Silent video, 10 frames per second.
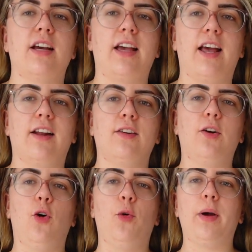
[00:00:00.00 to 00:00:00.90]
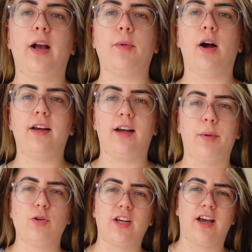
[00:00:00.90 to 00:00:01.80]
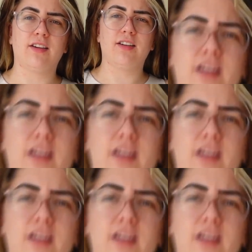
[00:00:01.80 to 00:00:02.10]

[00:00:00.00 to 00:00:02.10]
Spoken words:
Again, hoping I'm not about to get